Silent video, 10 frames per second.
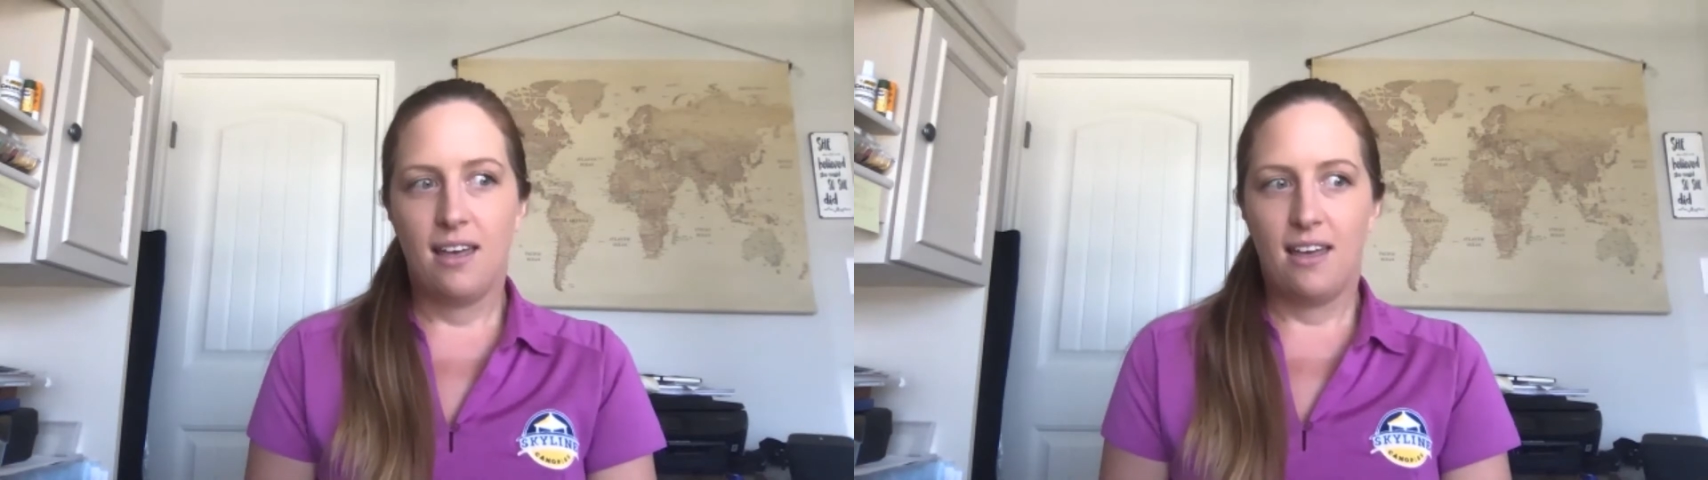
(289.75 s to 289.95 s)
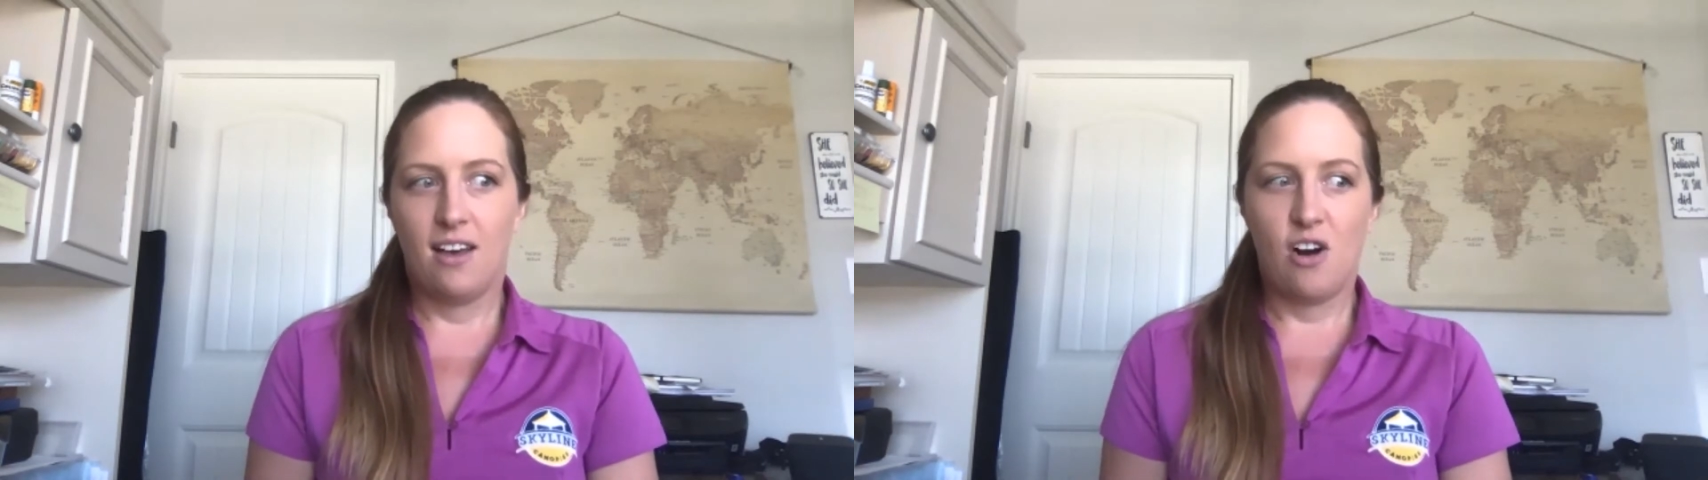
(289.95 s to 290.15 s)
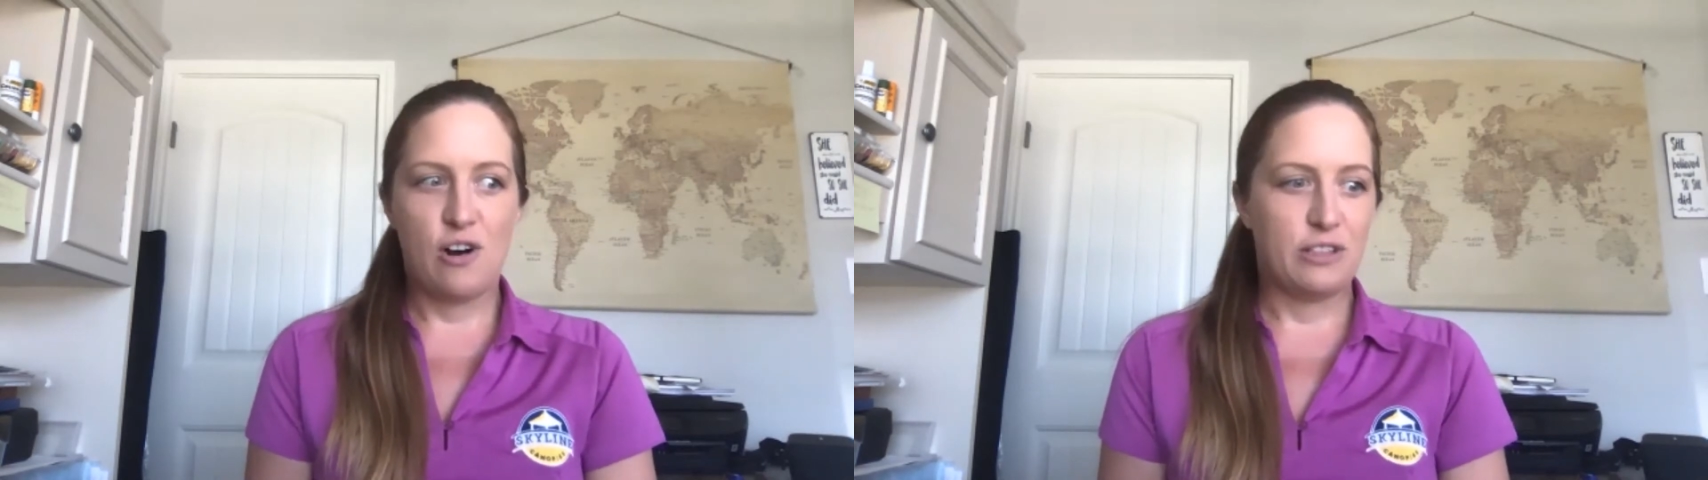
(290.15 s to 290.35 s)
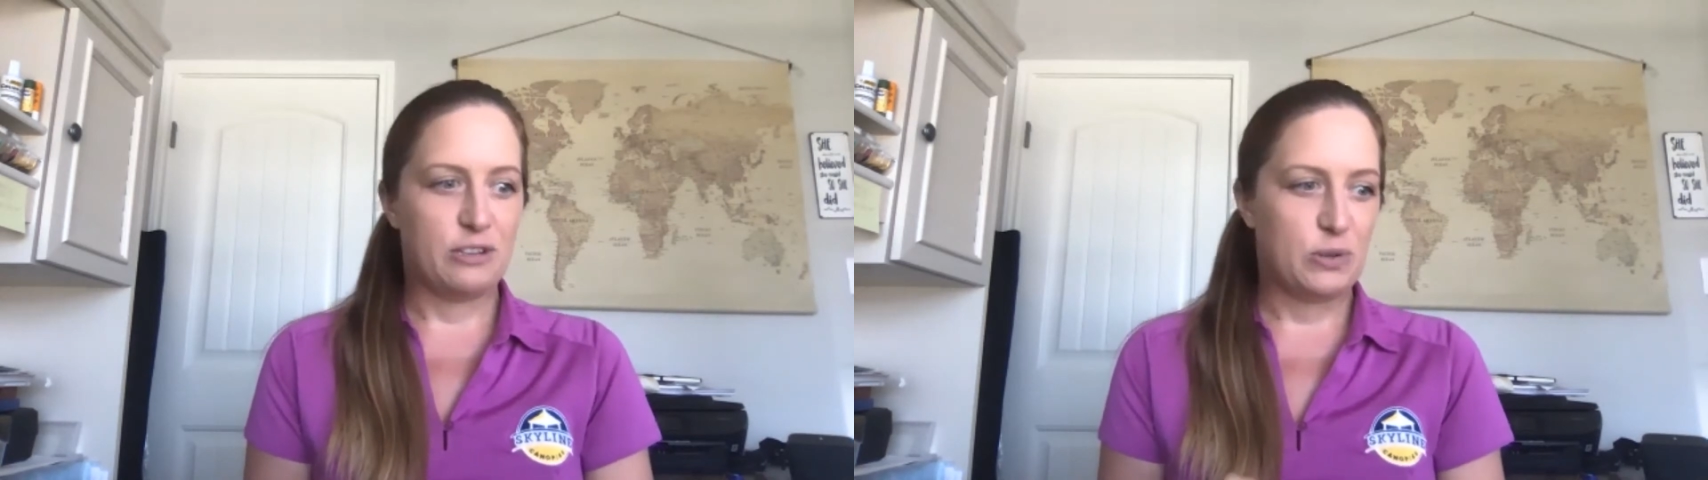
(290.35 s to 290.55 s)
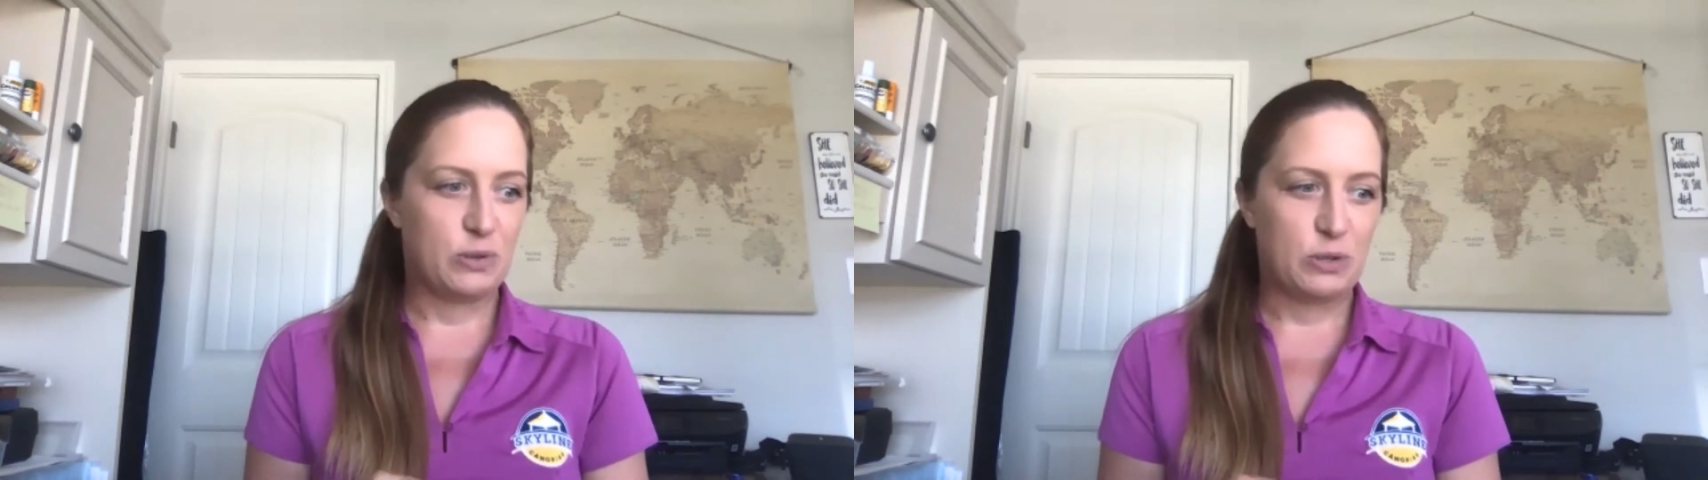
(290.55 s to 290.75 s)
all the
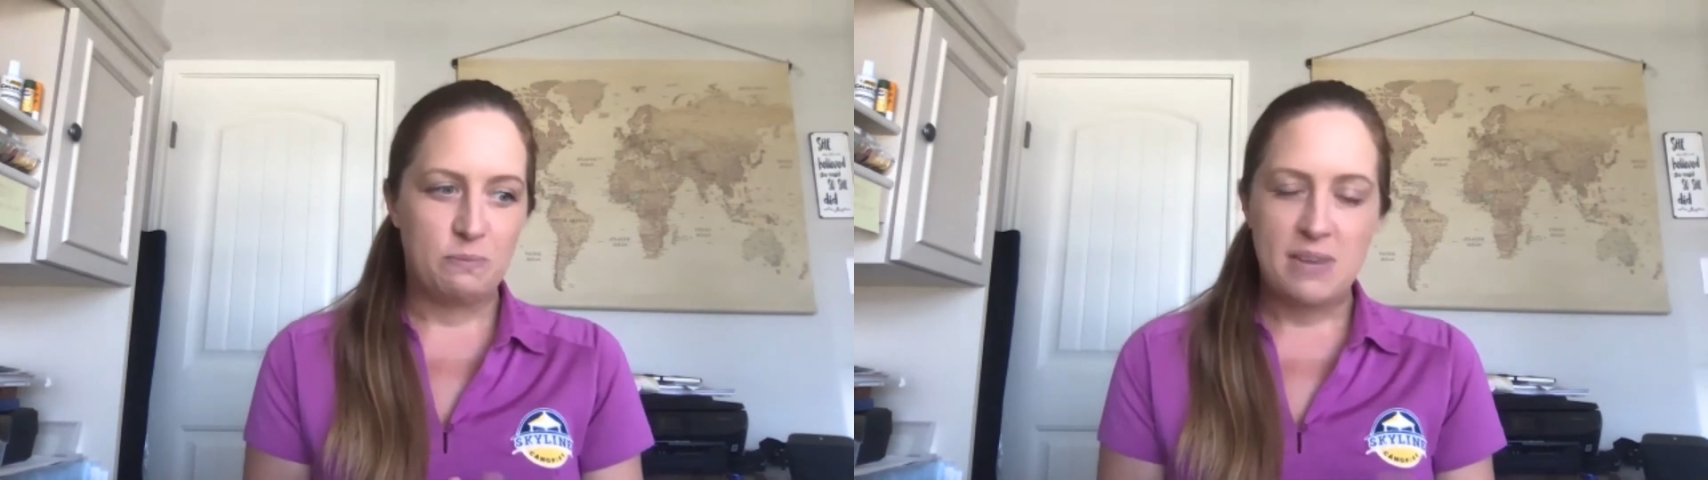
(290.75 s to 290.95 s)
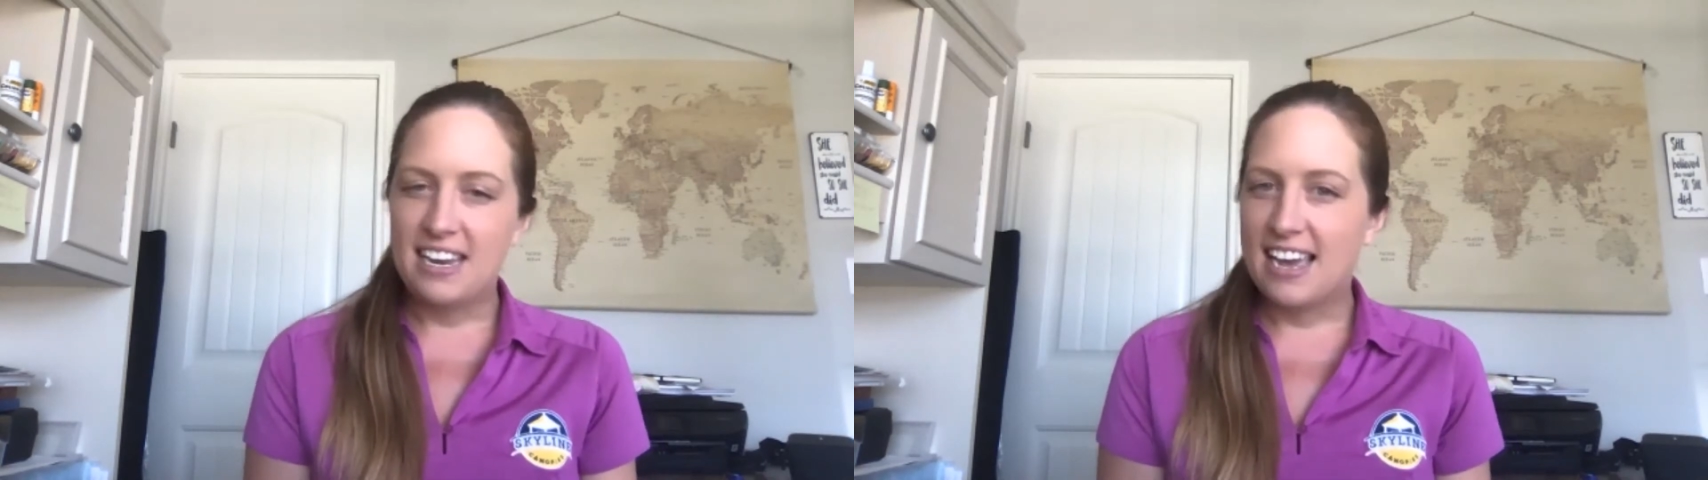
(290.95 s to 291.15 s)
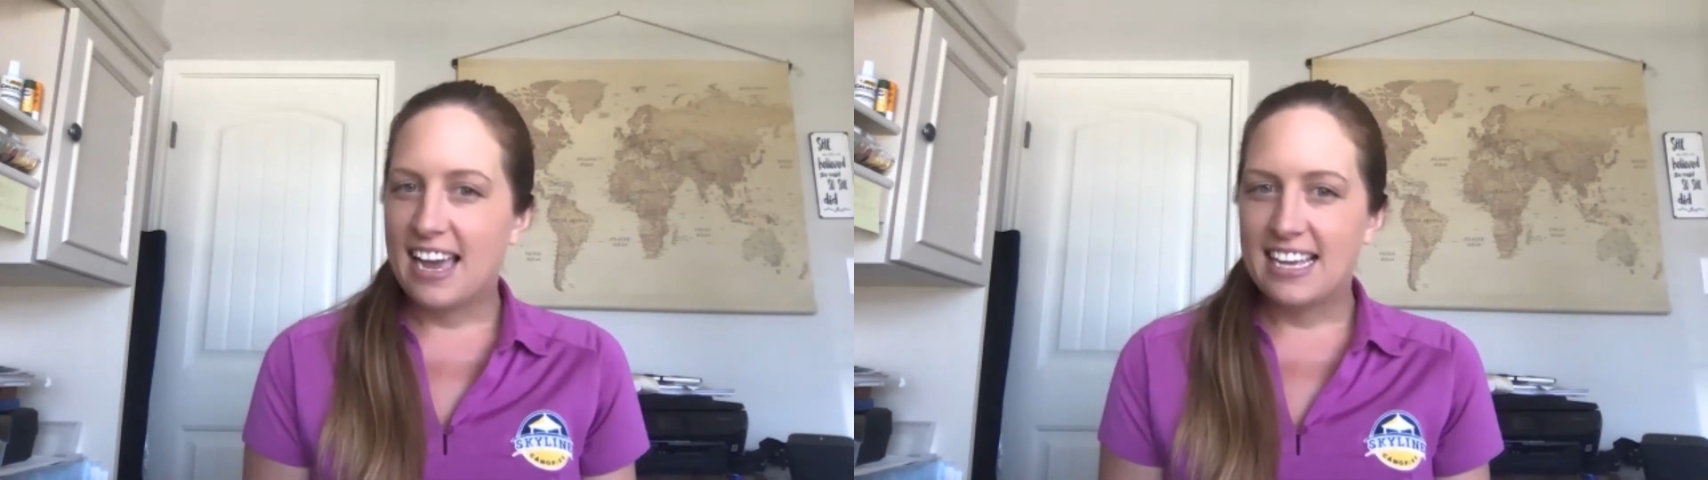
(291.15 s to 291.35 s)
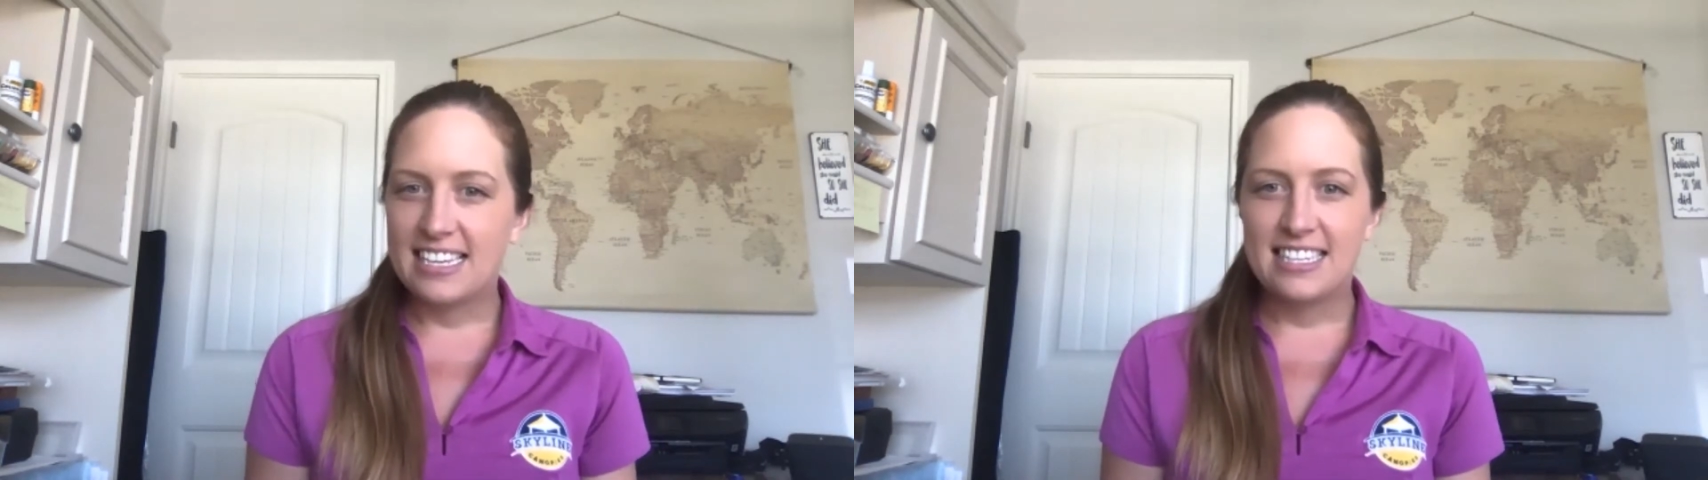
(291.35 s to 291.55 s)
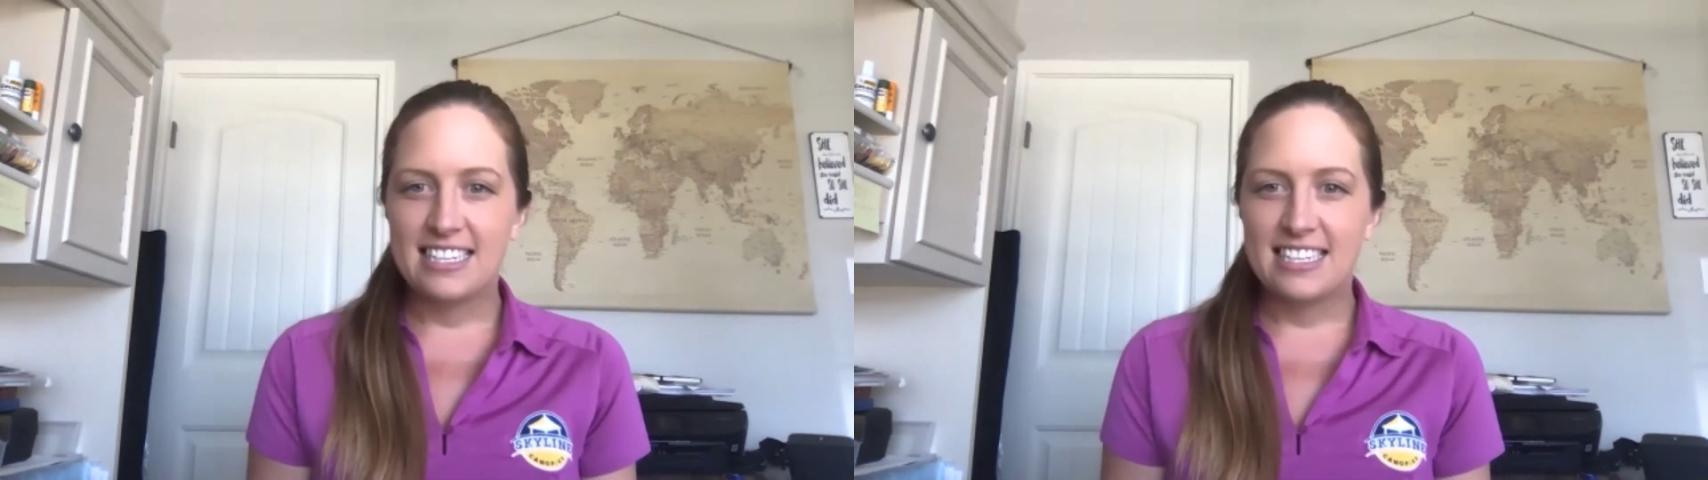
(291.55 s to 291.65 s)
social media